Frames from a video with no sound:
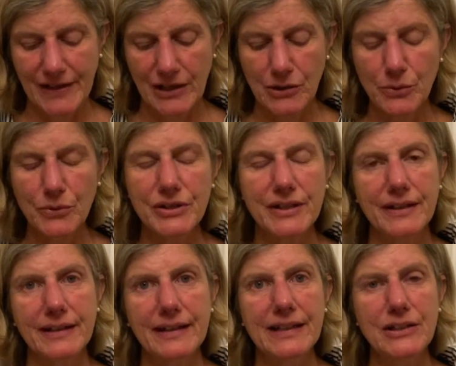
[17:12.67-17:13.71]
Lord,
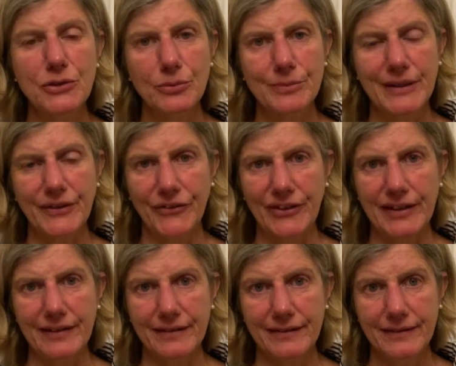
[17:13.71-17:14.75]
in your mercy,
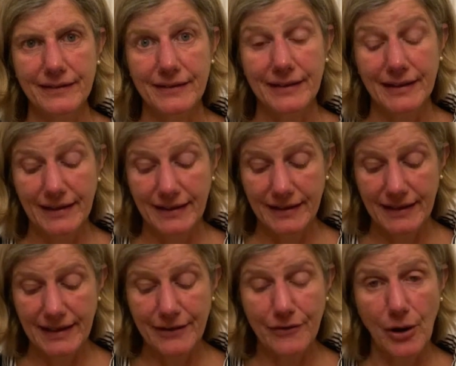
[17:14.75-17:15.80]

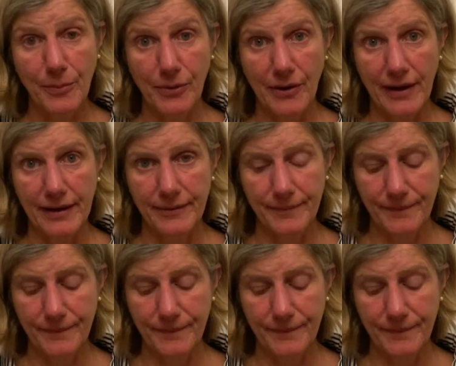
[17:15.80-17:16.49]
hear our prayer.